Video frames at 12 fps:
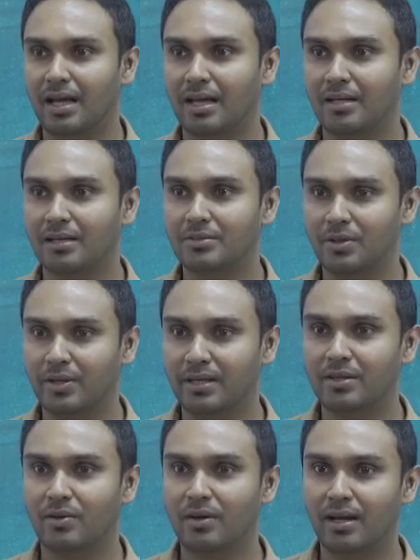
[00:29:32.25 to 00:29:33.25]
join the
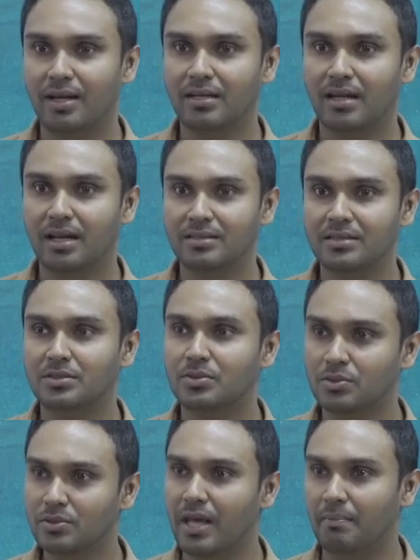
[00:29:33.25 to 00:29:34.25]
online classes through
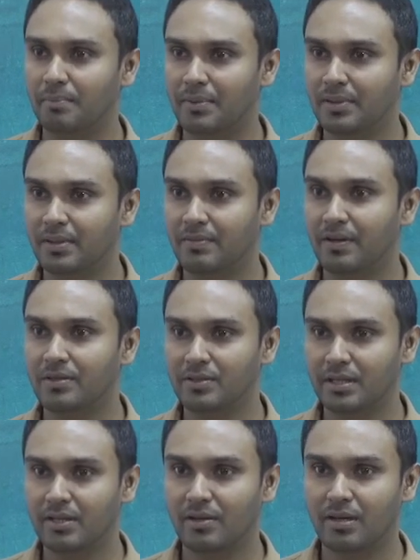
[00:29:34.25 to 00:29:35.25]
the app if you are joining
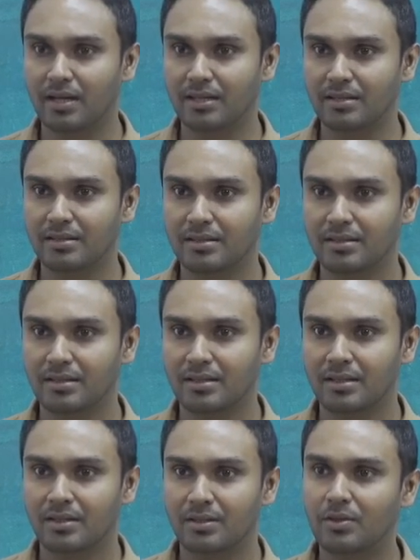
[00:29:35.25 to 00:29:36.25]
online.
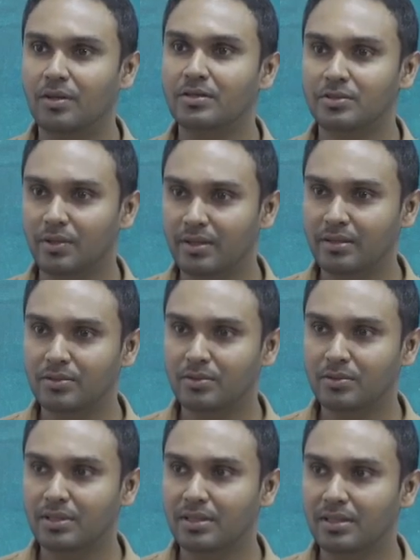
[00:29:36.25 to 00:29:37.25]
Do you all join through
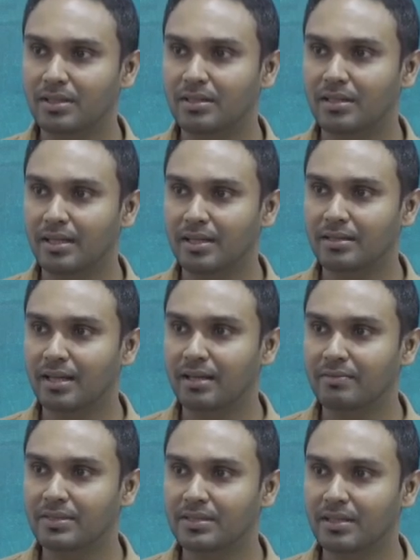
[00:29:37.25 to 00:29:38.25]
the link that we
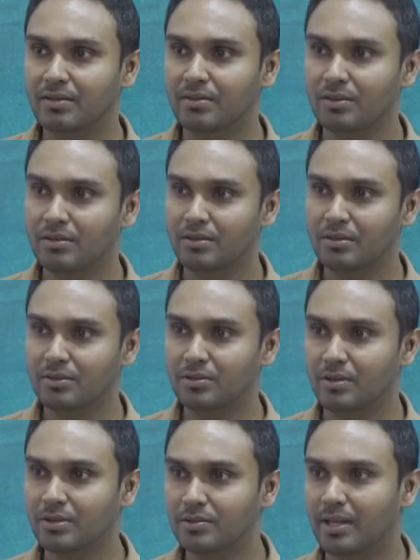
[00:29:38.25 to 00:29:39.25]
send, or you join
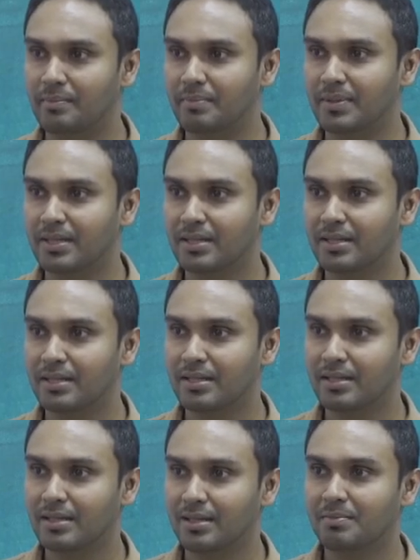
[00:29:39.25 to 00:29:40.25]
through the app?
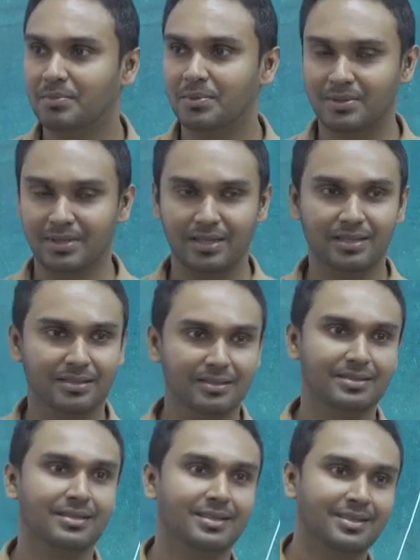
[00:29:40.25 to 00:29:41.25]
Through the link.
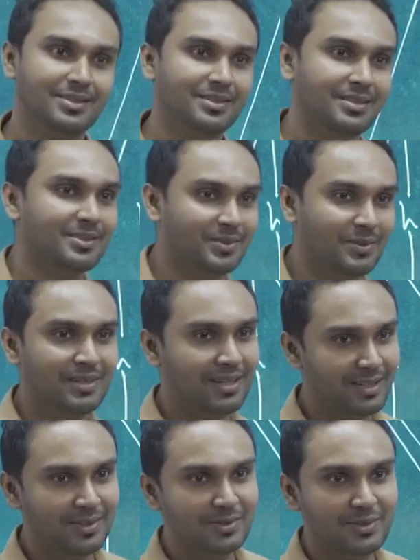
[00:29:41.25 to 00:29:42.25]
Don't get
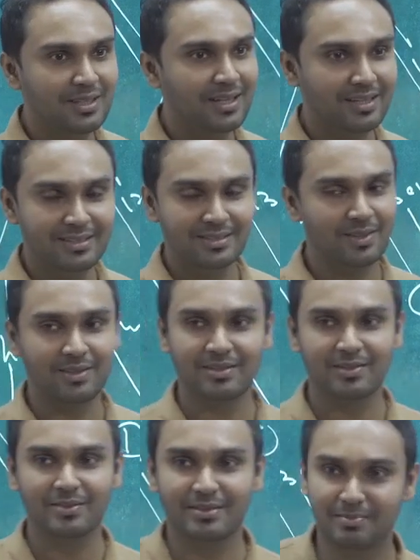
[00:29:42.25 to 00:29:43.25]
used to the link. It's not a good
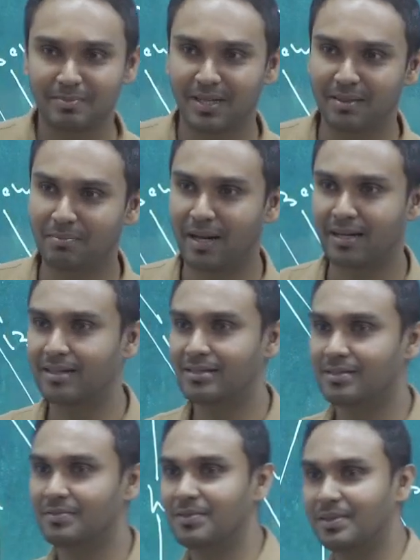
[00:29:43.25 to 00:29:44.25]
practice
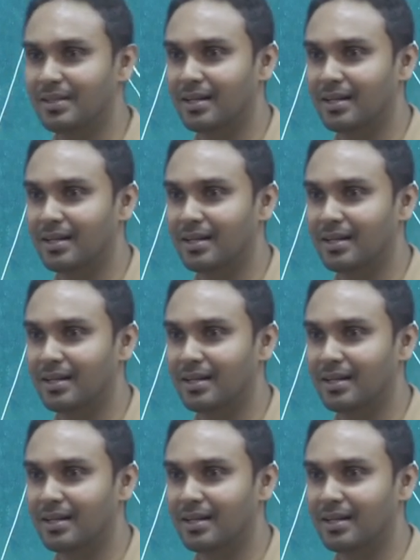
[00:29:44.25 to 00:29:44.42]
of doing.